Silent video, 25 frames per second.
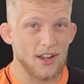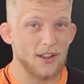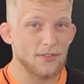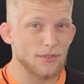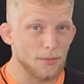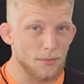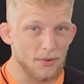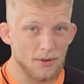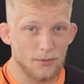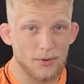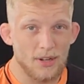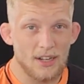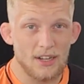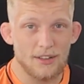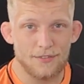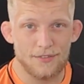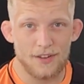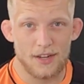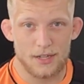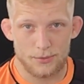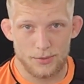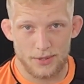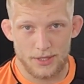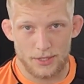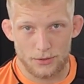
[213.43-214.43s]
So you have to be
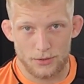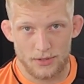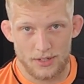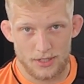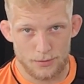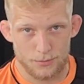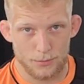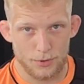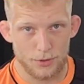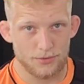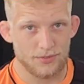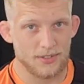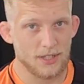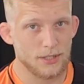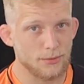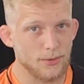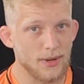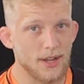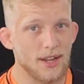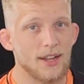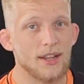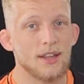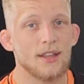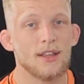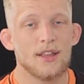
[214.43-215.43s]
really fast when you do this move.
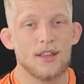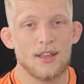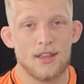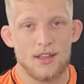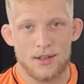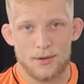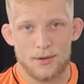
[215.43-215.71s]
That's why